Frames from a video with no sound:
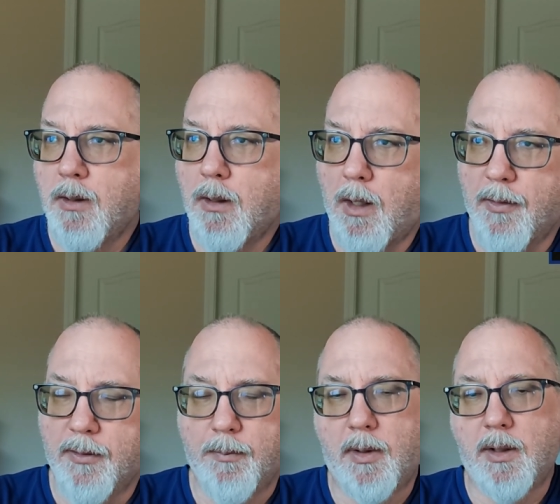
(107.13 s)

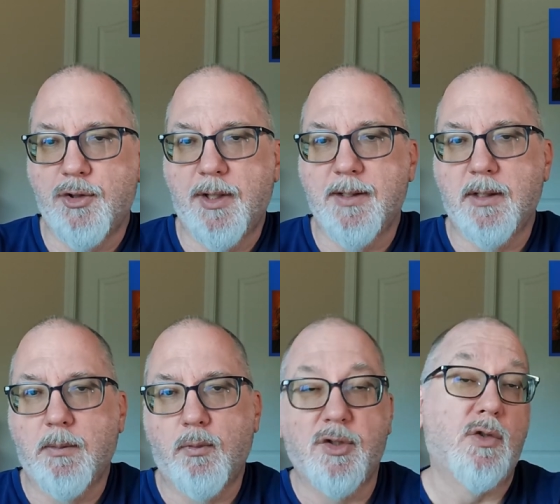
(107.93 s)
author Paul
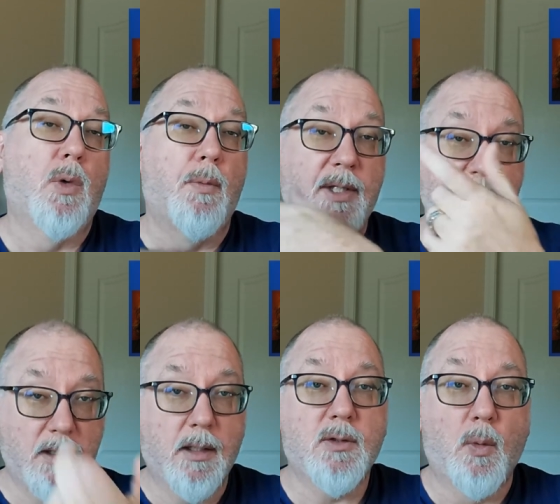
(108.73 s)
Jessup, which is where we
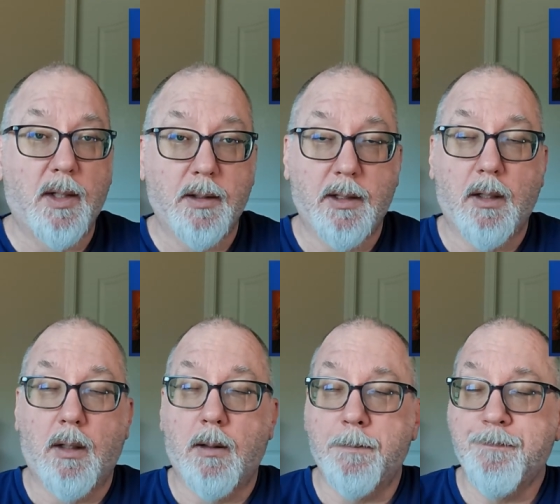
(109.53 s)
discussed Wilding
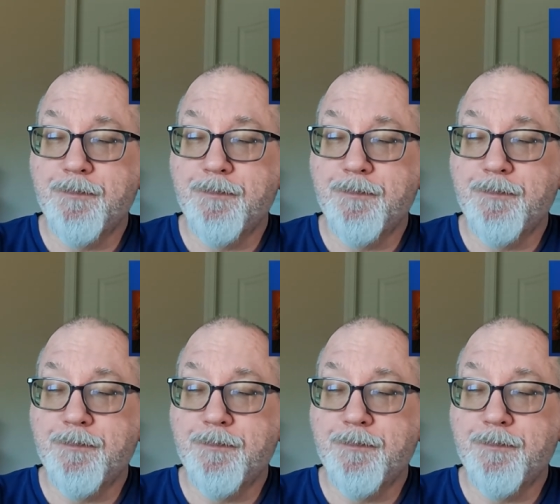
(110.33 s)
Hall